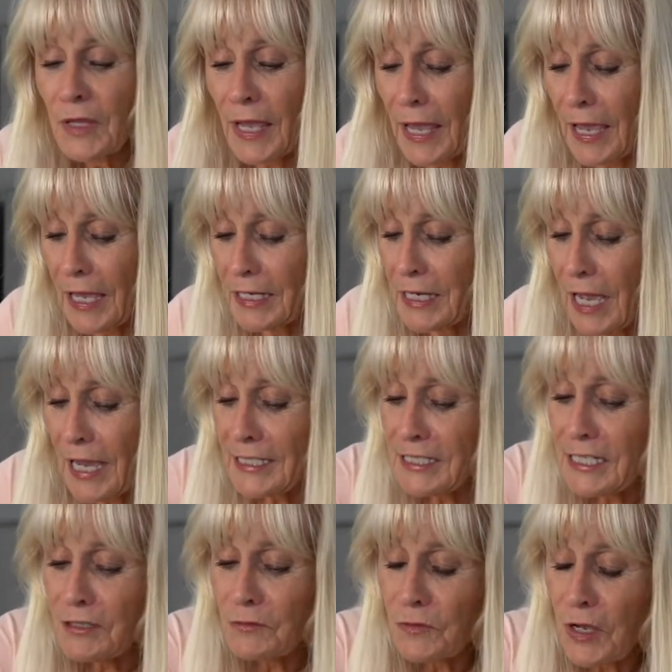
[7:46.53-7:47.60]
And
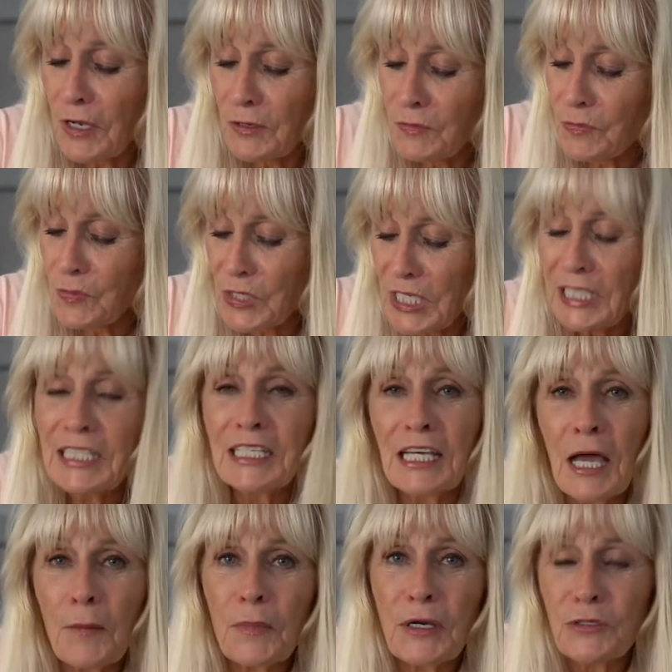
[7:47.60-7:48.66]
I was cleaning
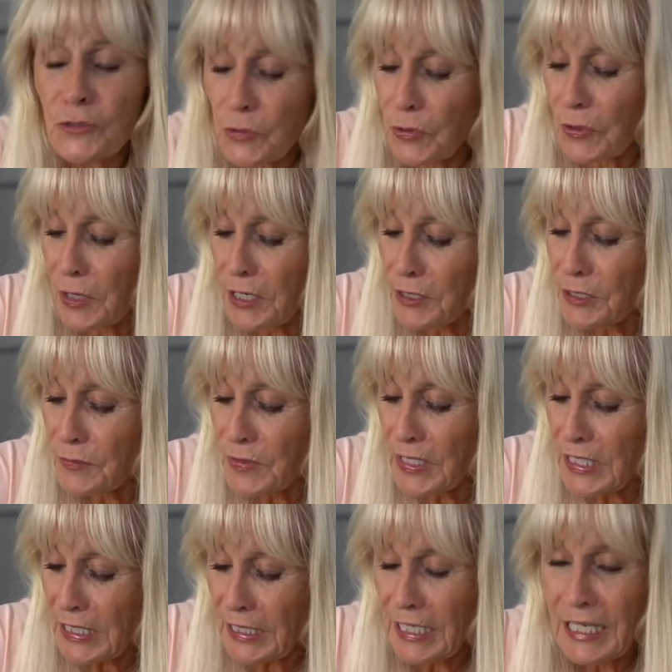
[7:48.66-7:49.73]
out my drawers
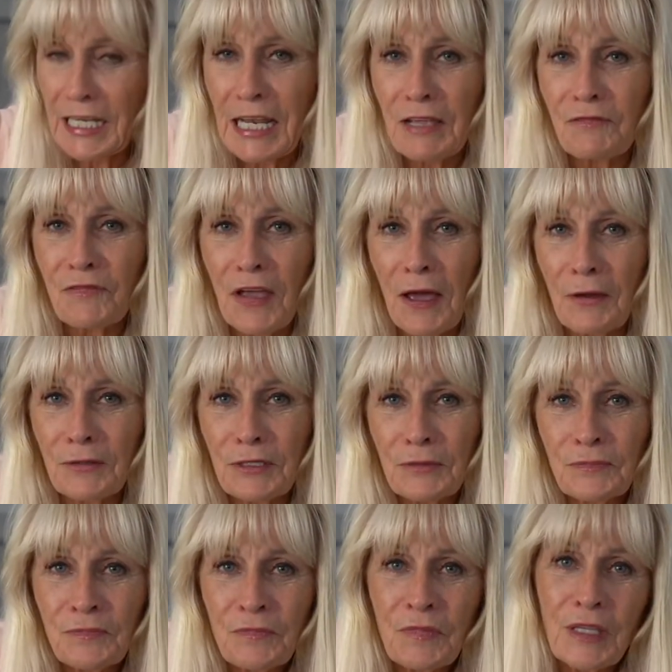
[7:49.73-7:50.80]
recently and I found
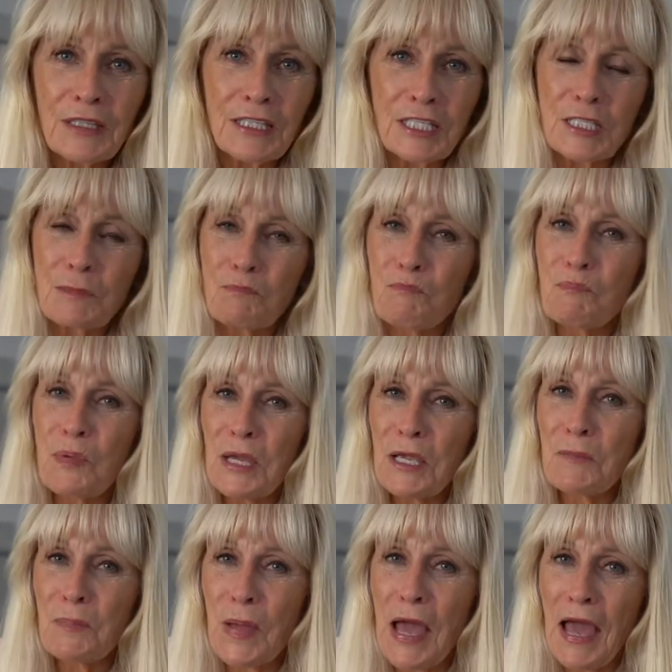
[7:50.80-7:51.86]
this
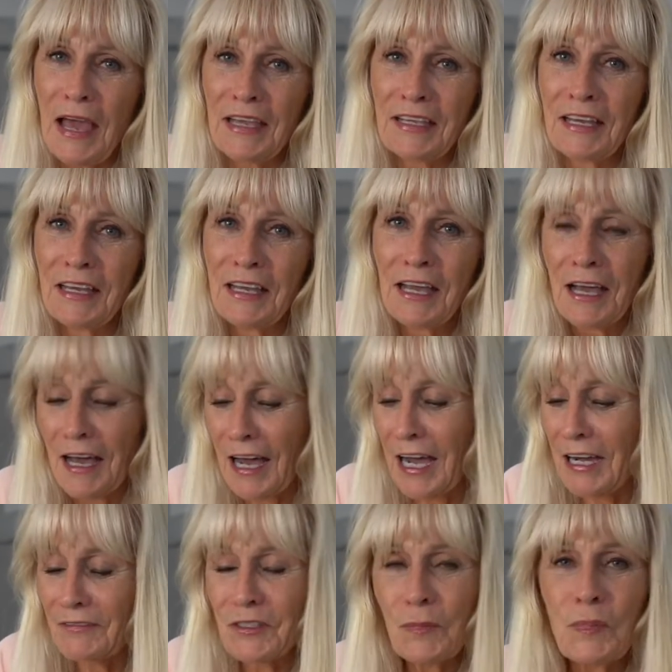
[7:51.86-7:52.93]
big bag
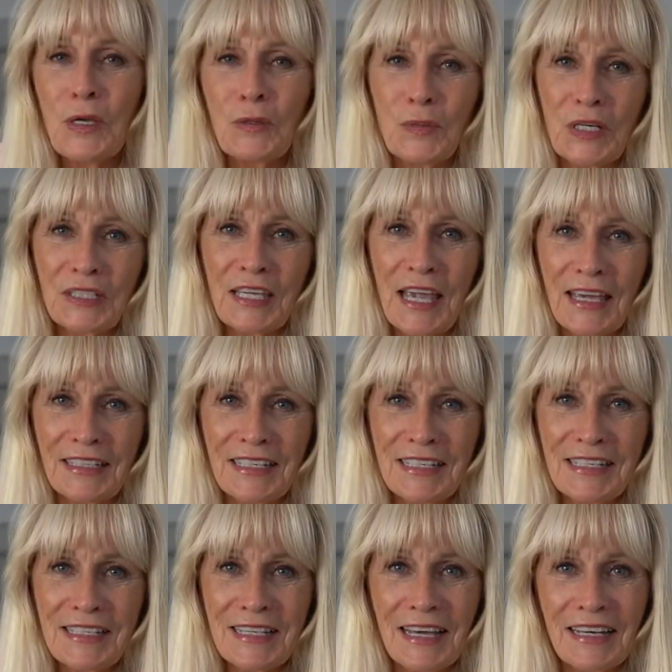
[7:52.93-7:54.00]
of the pinwheel
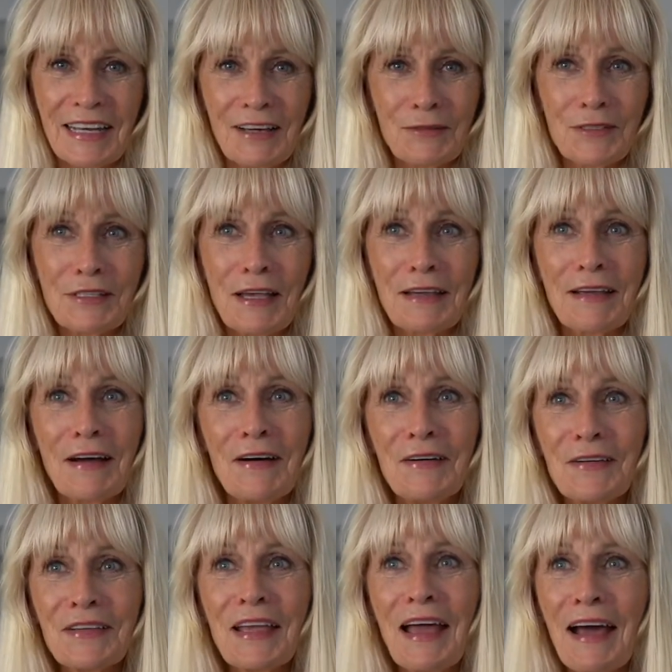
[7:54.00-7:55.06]
candies and I was like,
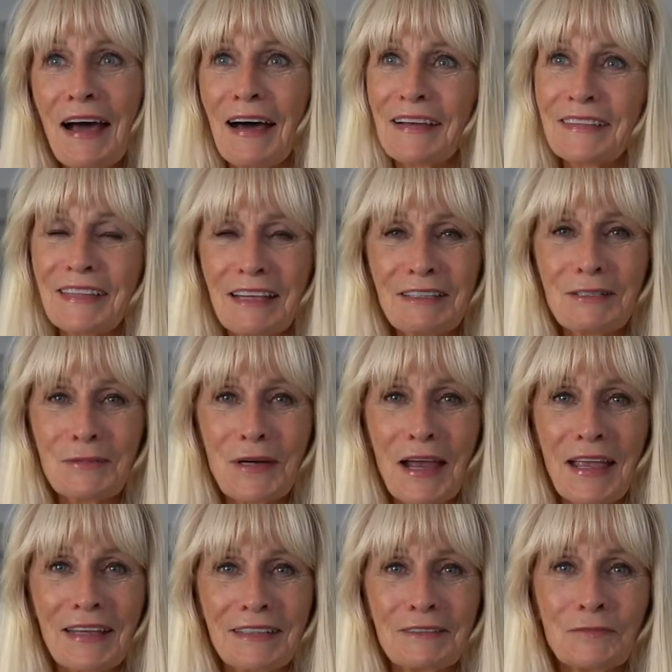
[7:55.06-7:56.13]
oh yeah, that's
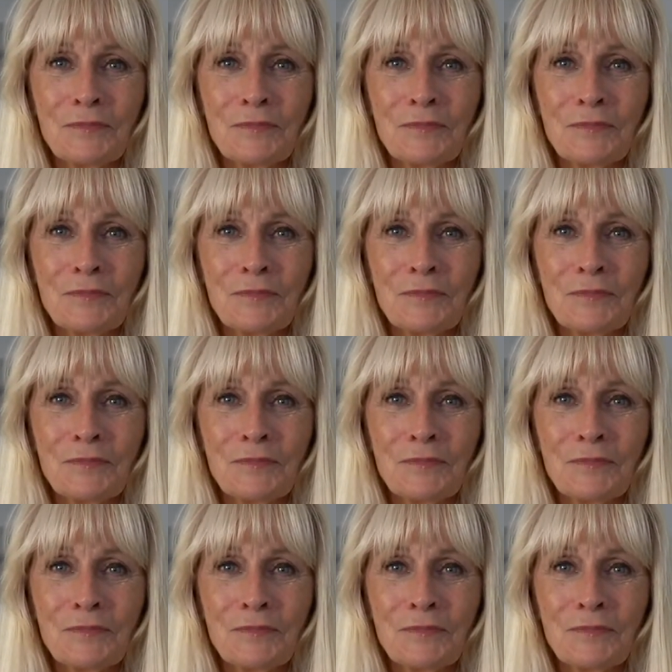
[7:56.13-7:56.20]
right.